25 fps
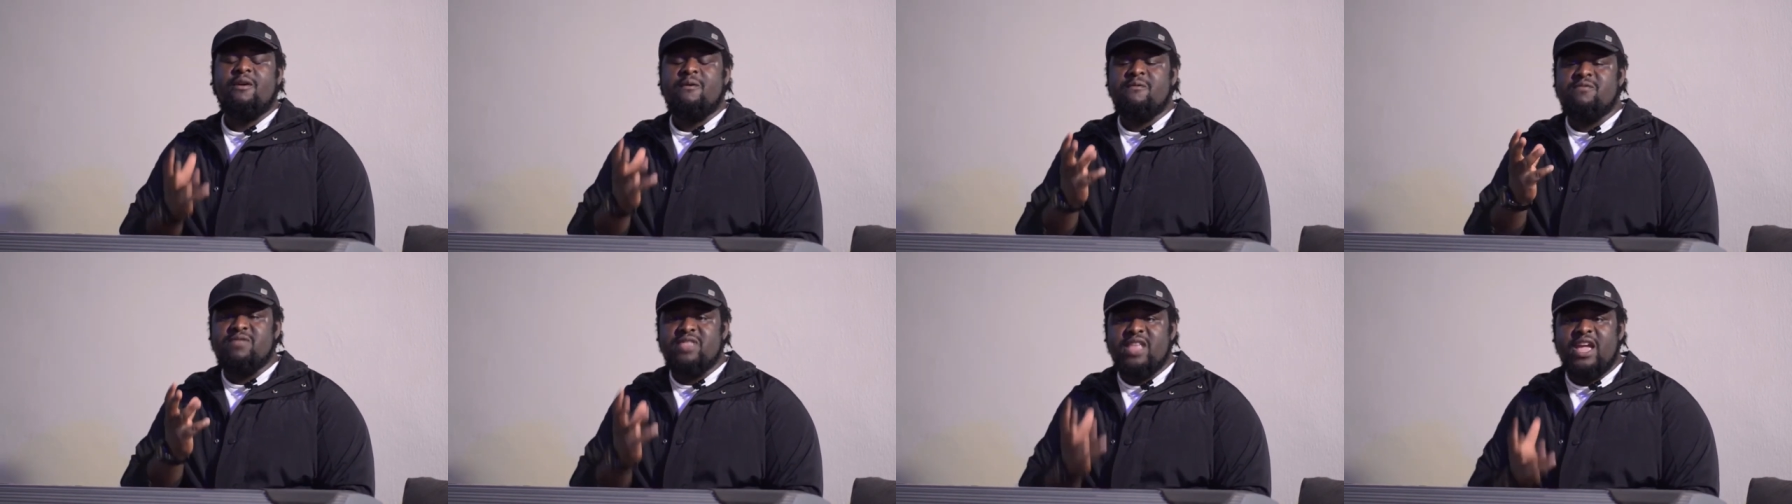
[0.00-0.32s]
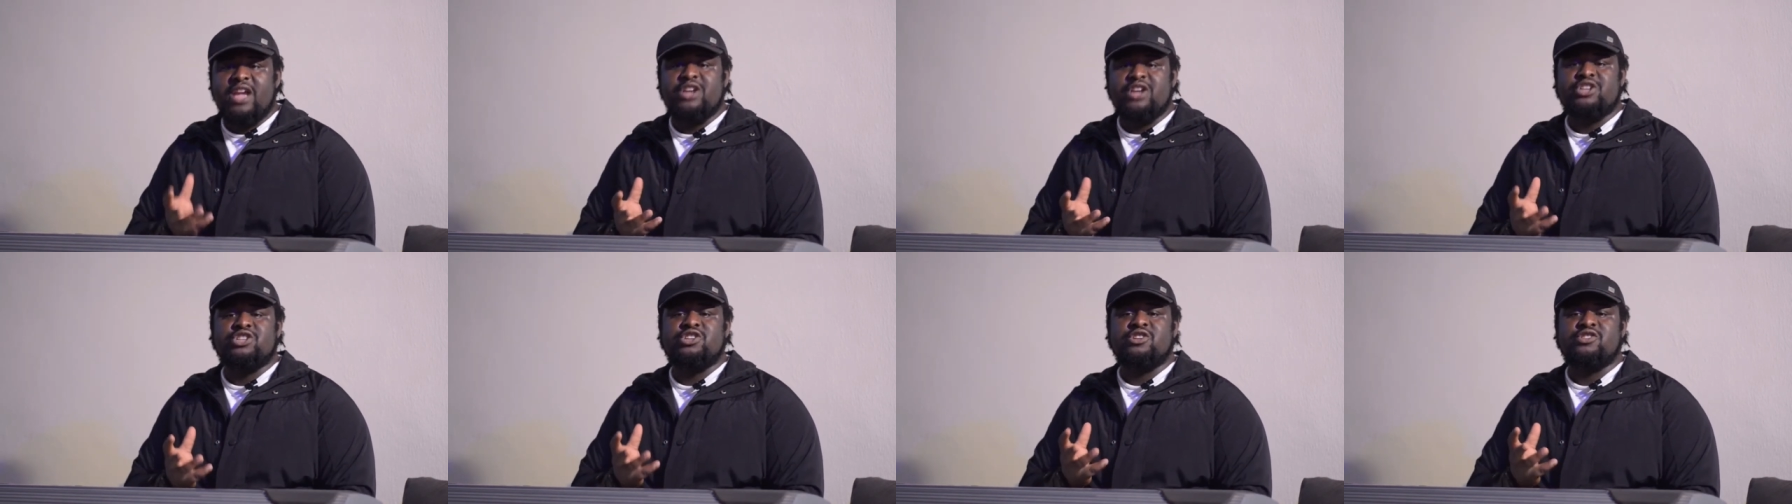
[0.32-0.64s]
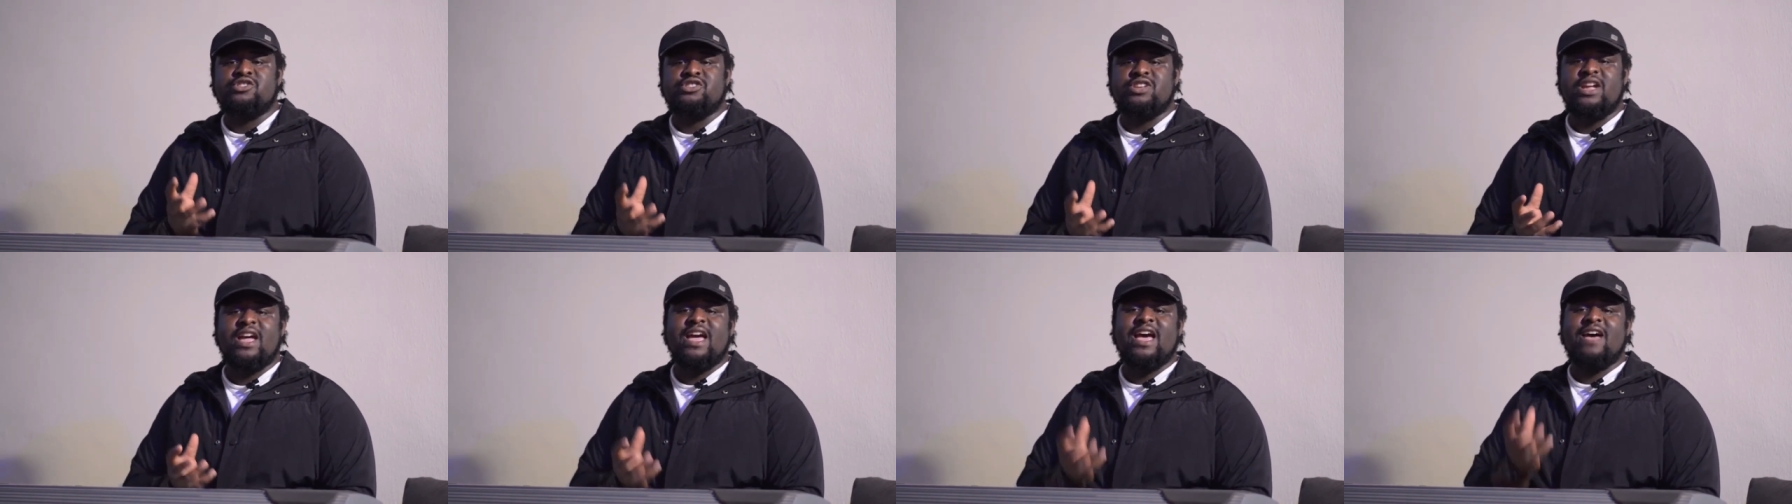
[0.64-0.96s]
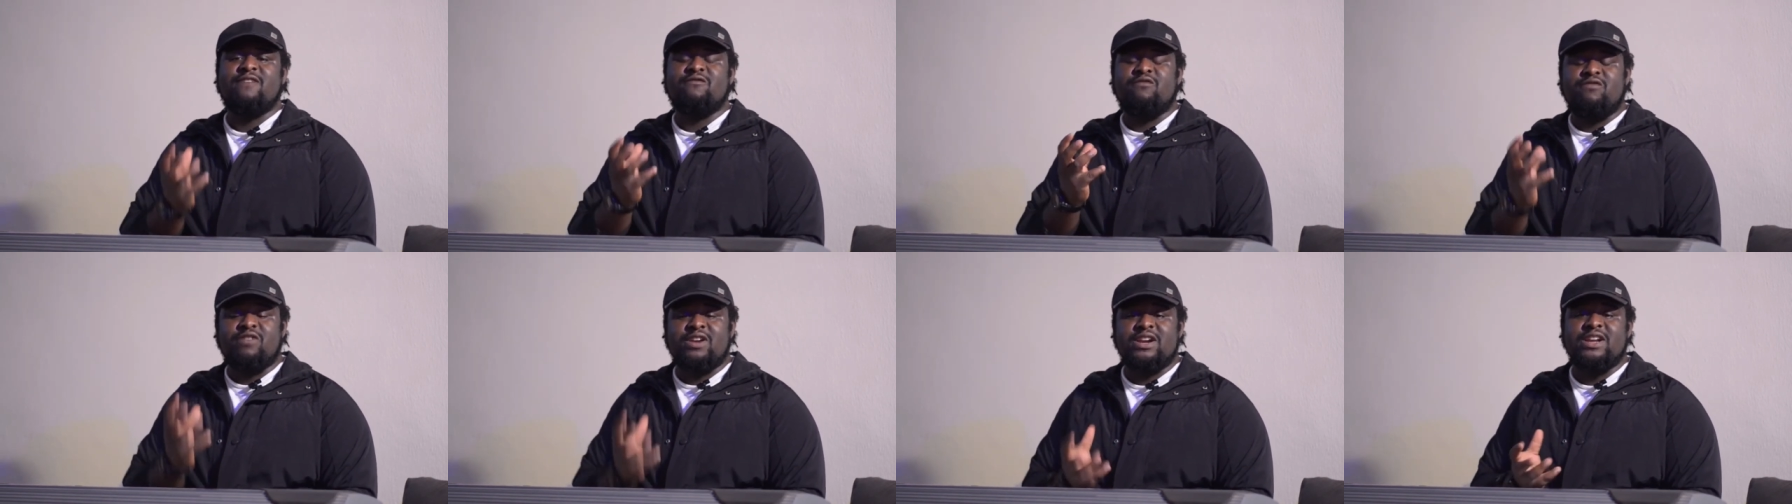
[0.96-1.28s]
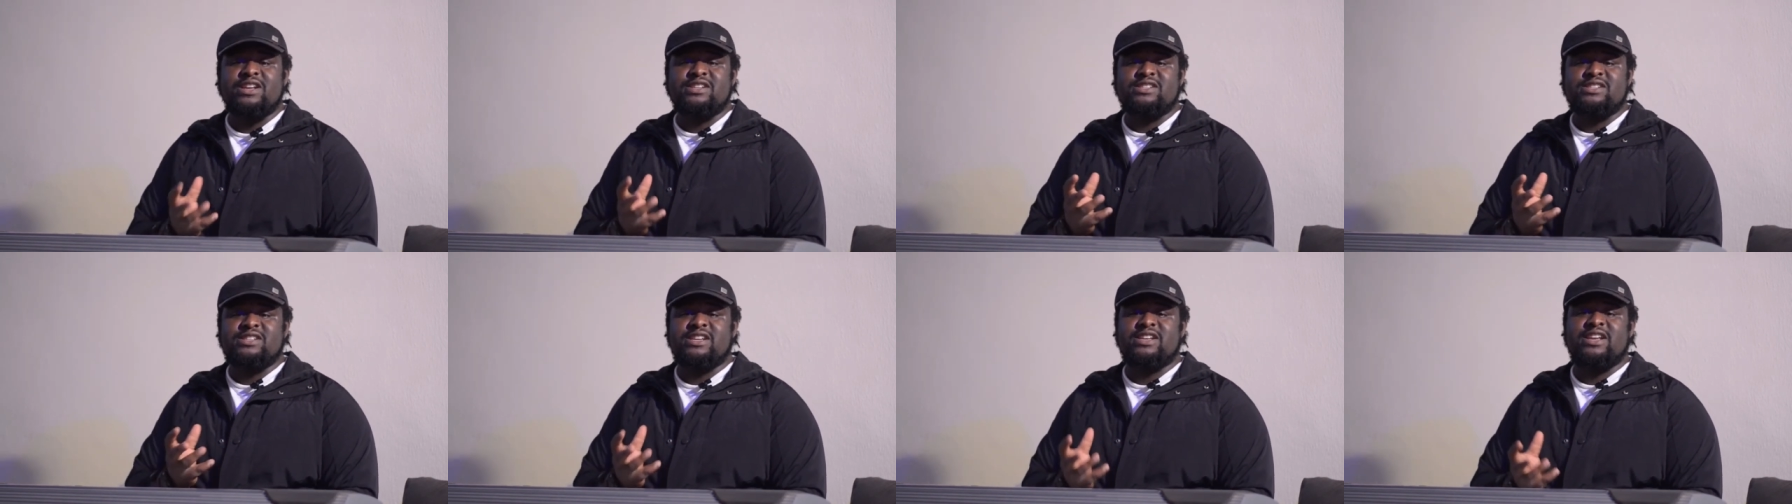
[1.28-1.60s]
nations that have
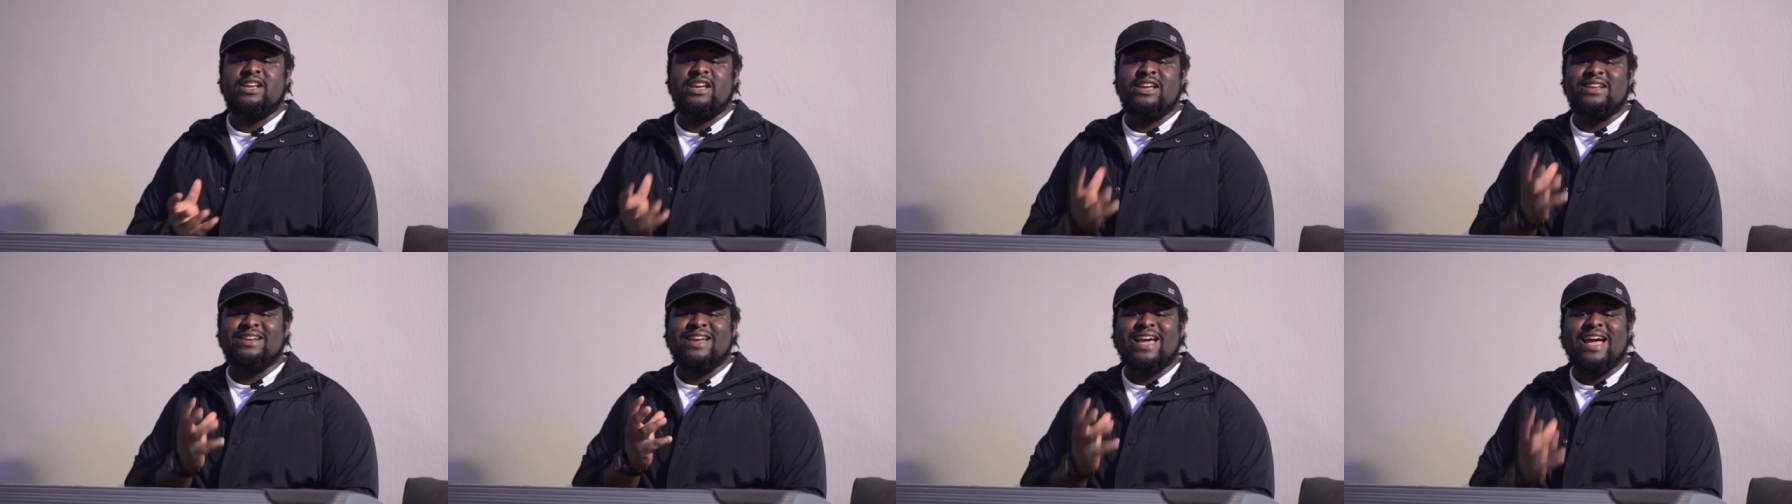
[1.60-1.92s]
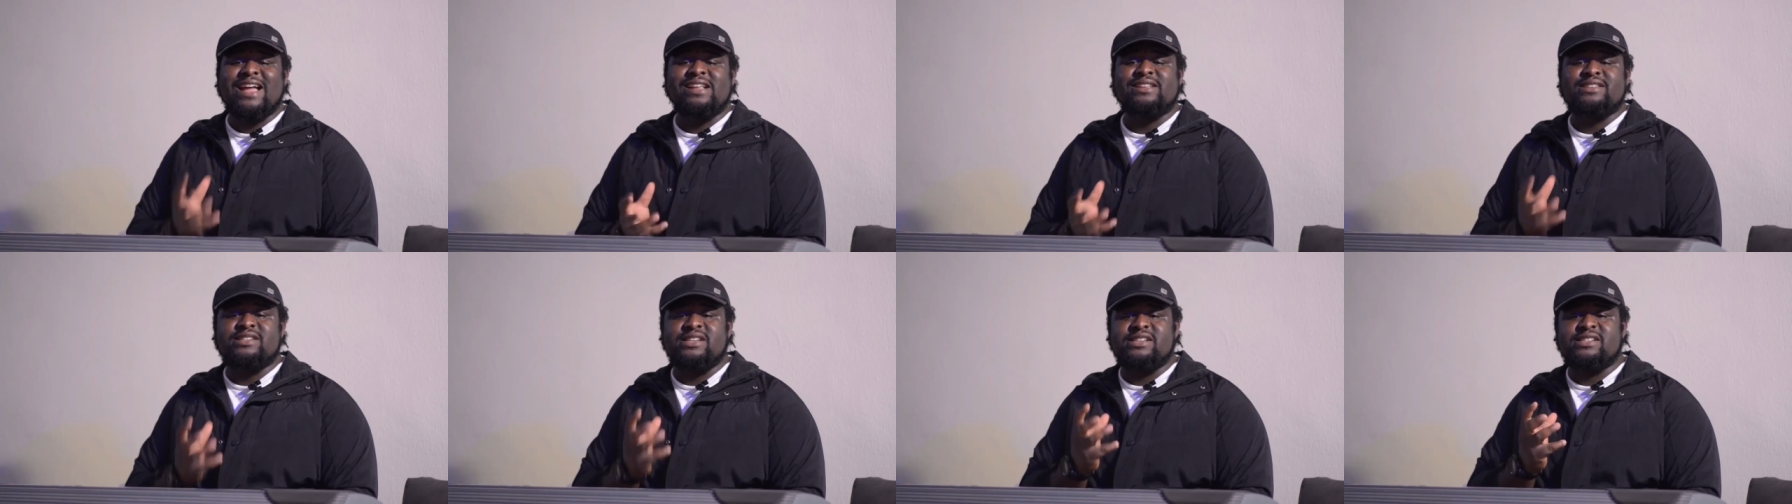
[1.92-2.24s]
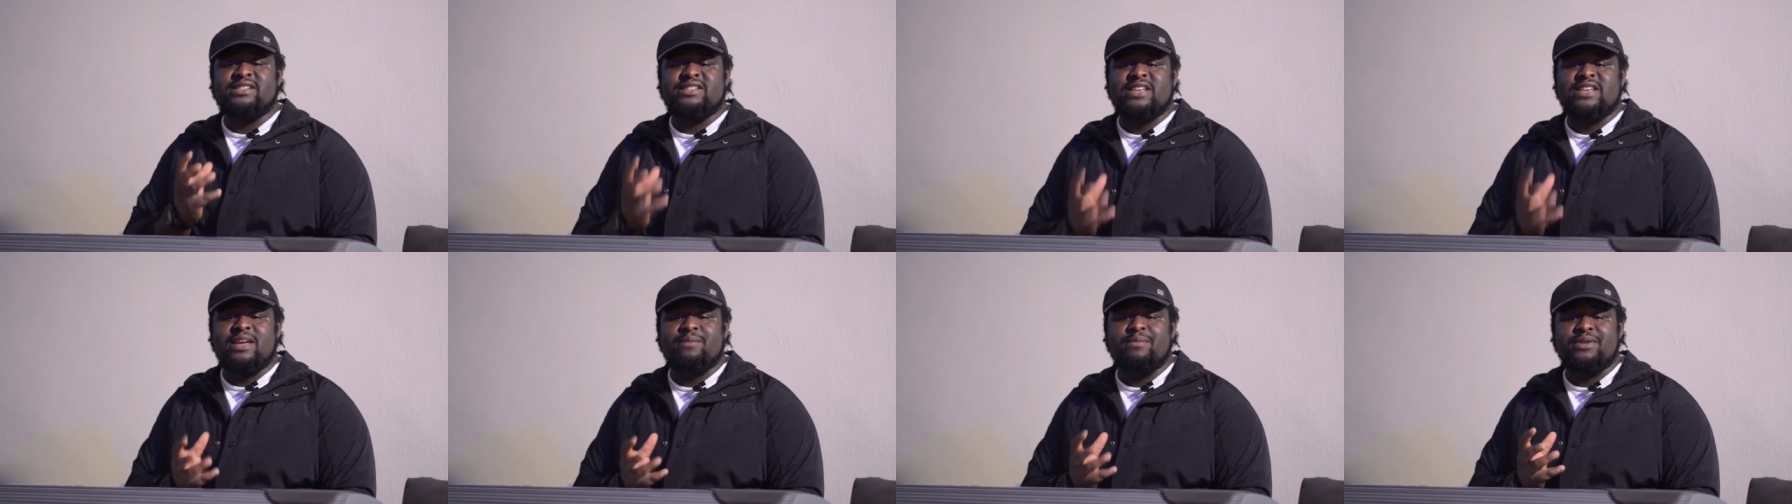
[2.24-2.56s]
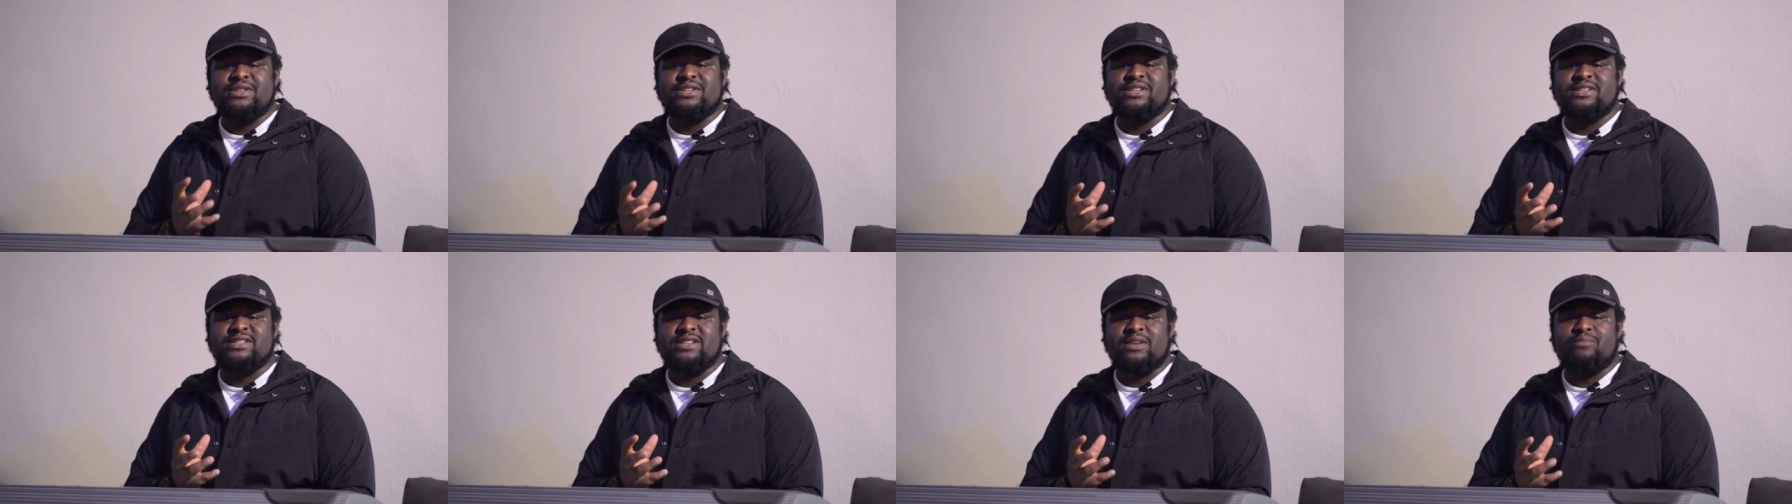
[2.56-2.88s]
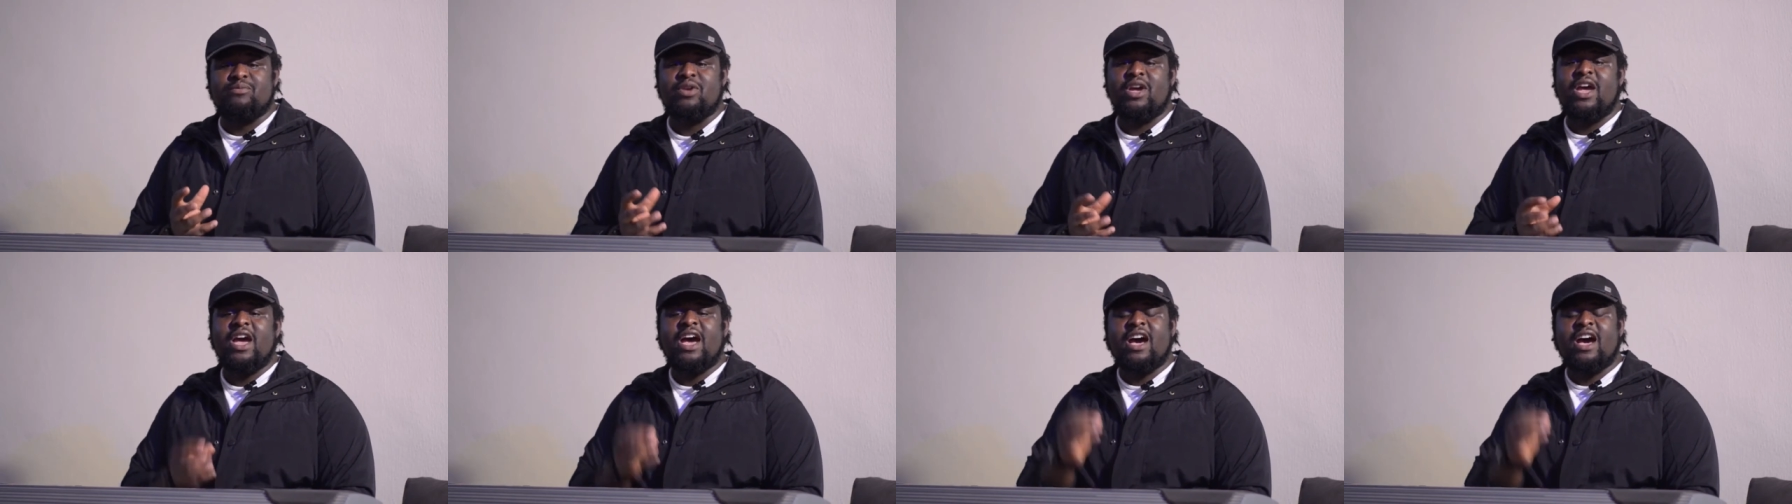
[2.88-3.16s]
risen in anti-Semitism